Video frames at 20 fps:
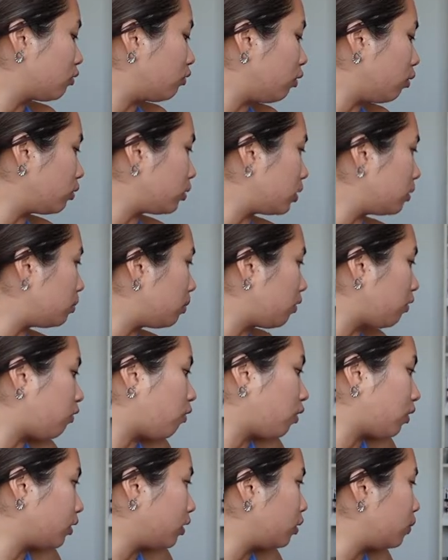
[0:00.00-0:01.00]
folded
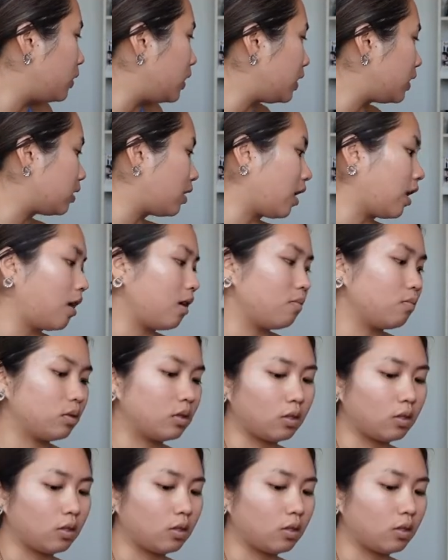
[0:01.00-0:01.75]
before Luis came.